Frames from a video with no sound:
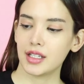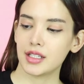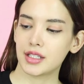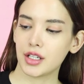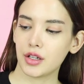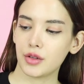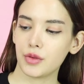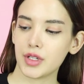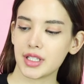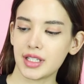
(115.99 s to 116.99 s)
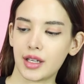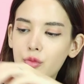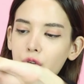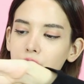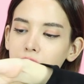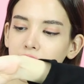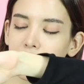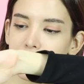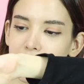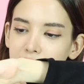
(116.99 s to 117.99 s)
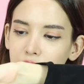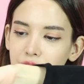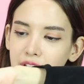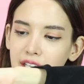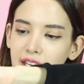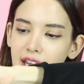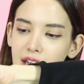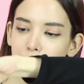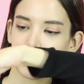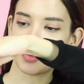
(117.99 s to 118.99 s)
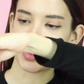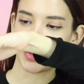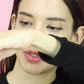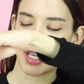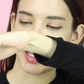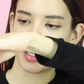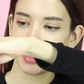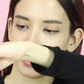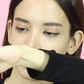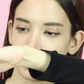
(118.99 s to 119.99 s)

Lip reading: So same way, we're gonna take off the cap, rotating it.